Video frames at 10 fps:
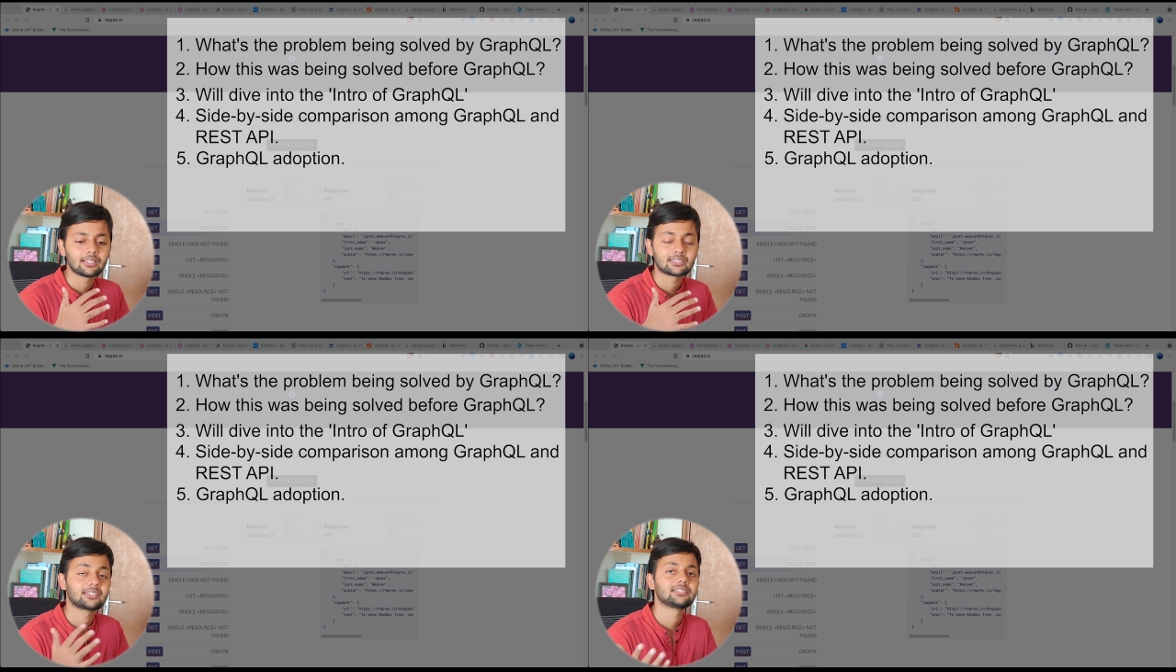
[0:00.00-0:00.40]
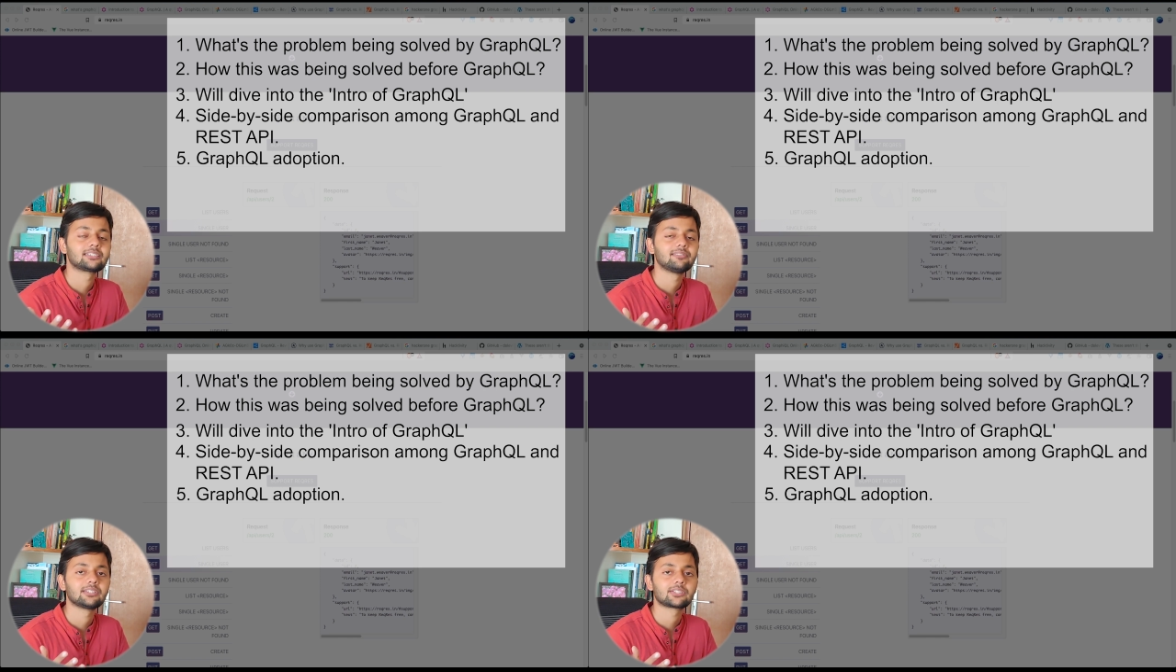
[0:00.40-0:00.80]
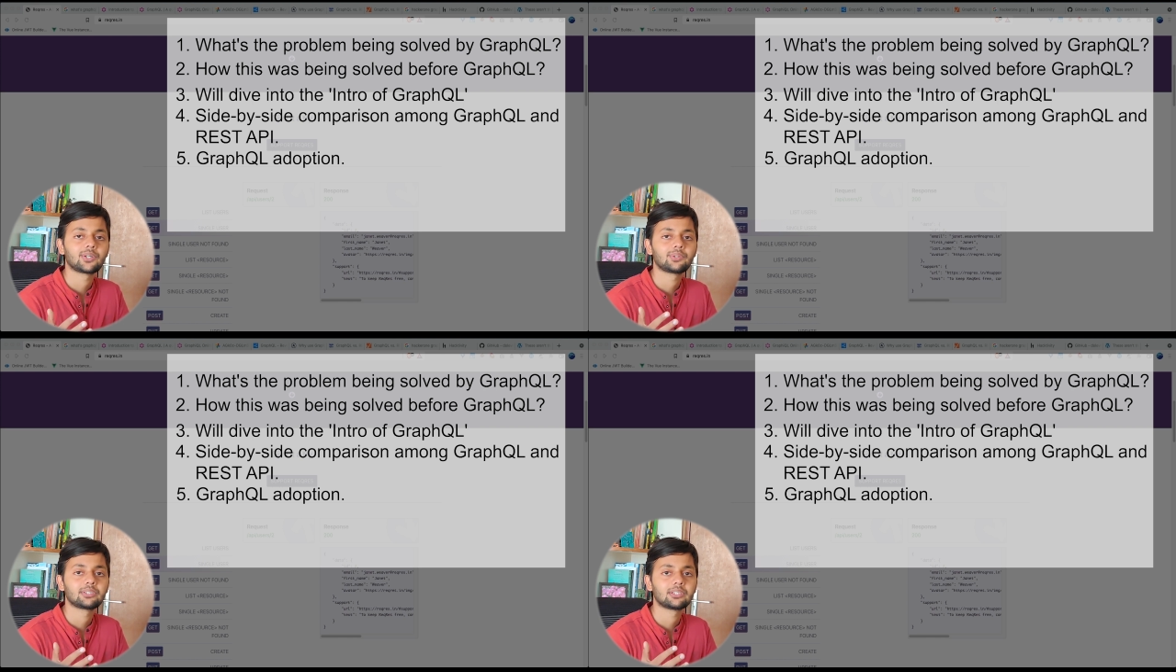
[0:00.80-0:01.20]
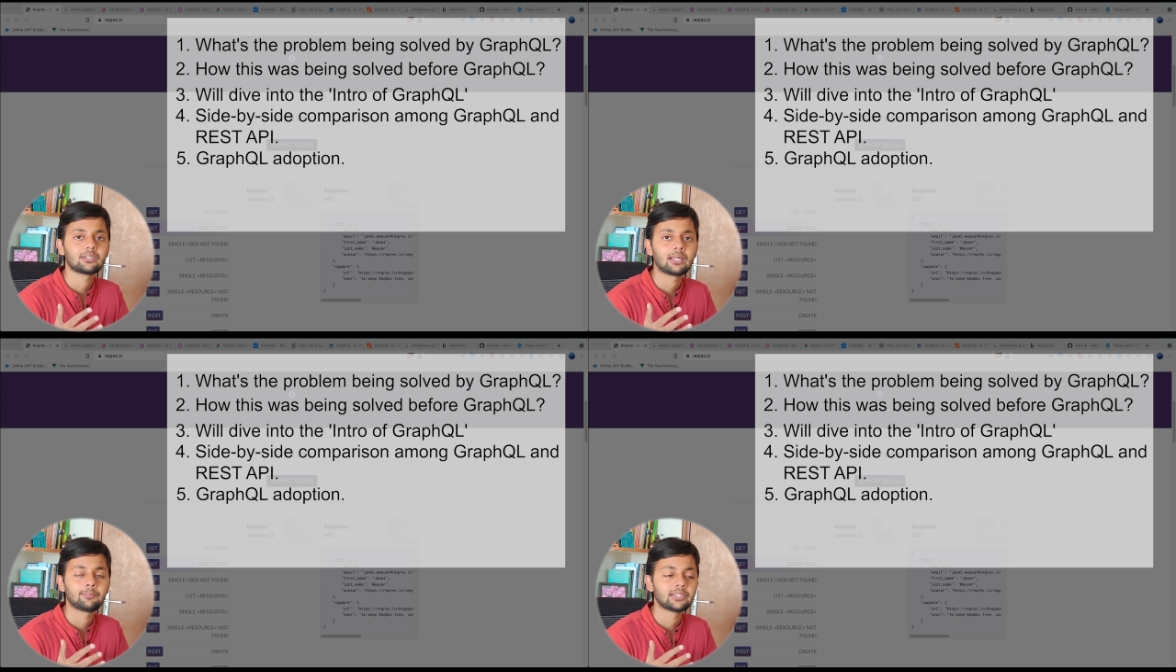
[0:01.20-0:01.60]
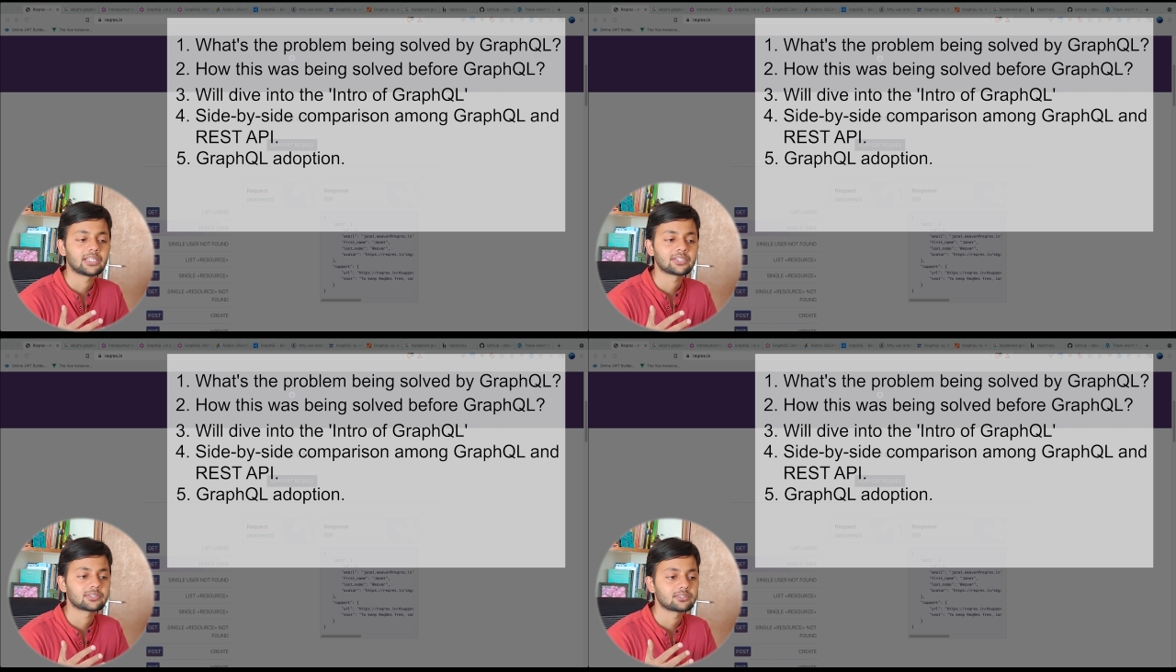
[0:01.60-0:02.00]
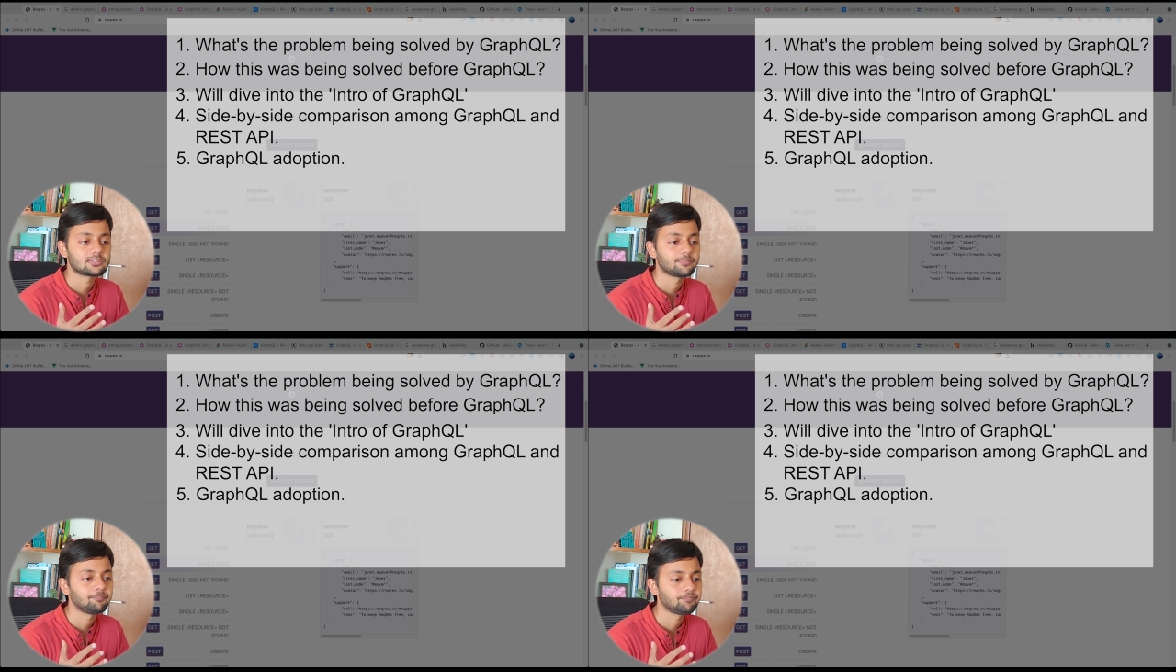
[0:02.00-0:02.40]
extensively throughout their applications.